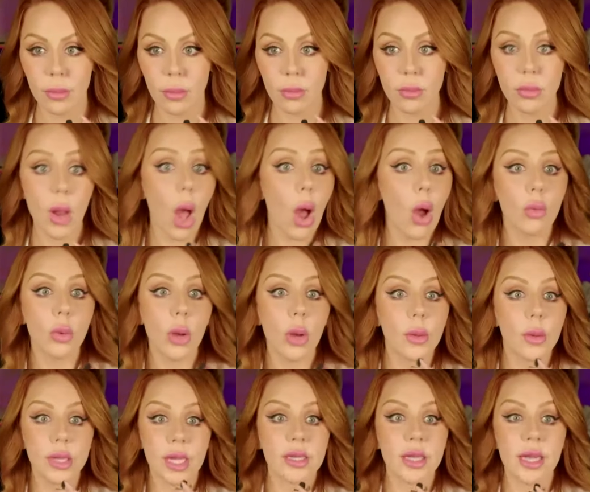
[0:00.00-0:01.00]
No, no,
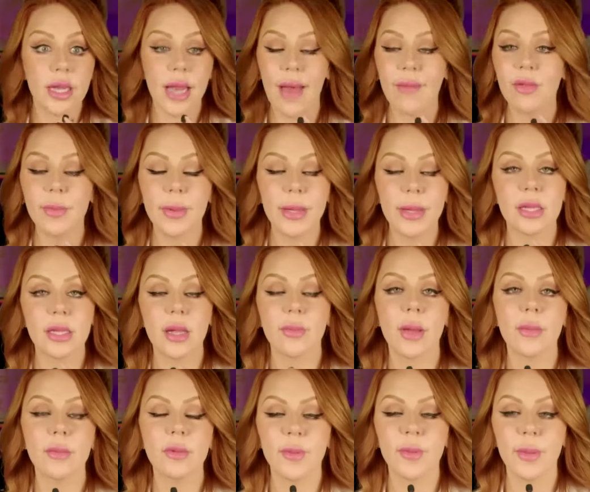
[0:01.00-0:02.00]
it doesn't have to be.
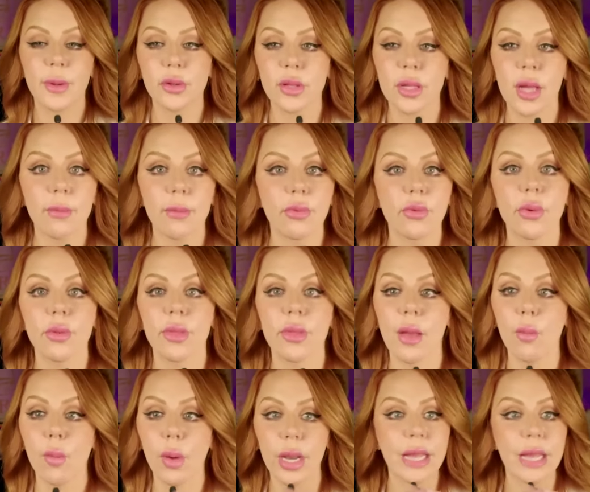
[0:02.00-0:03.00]
Sometimes spirits come through and they
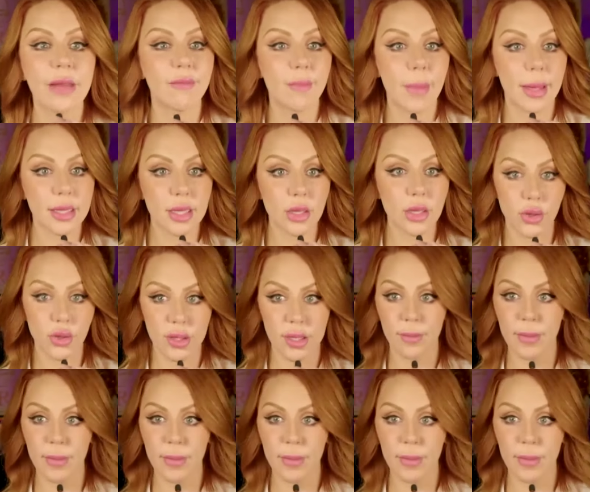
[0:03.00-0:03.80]
want to give yes, messages to